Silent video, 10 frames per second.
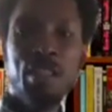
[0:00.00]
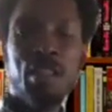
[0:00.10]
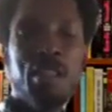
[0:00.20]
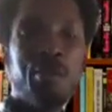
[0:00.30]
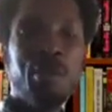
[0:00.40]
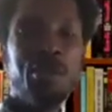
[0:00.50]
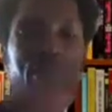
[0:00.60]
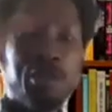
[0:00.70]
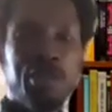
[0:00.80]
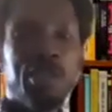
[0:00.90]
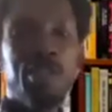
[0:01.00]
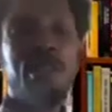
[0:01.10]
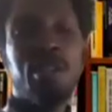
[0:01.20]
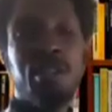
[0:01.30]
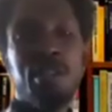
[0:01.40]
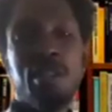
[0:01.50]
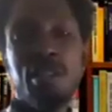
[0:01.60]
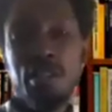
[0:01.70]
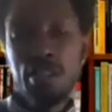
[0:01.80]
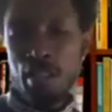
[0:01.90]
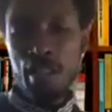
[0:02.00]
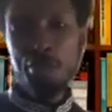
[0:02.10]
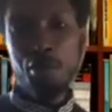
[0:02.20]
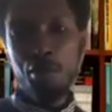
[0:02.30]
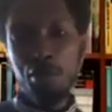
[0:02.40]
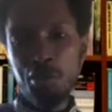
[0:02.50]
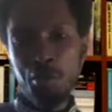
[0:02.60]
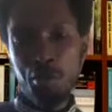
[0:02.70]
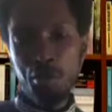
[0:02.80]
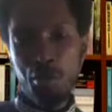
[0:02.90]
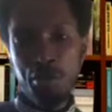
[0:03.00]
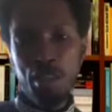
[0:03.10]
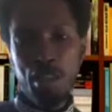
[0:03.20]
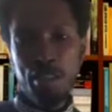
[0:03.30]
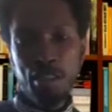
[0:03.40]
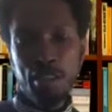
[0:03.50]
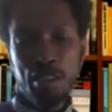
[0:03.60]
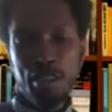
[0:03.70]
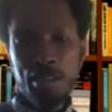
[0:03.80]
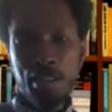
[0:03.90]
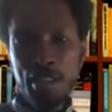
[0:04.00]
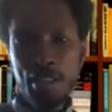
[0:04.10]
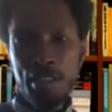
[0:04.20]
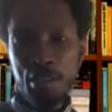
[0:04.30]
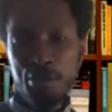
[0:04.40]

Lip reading: Leadway just decide for shipping containers and charge themselves